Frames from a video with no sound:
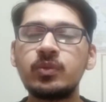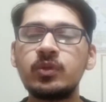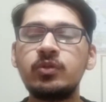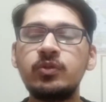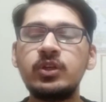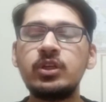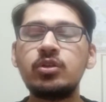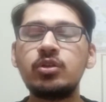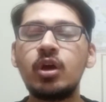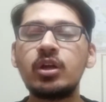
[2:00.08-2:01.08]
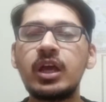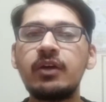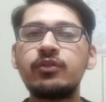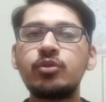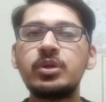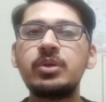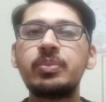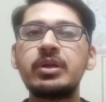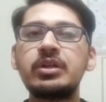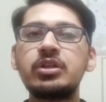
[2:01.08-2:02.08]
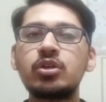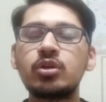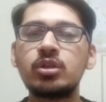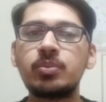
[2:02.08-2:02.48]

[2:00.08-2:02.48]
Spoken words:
We do not have to be dependent on the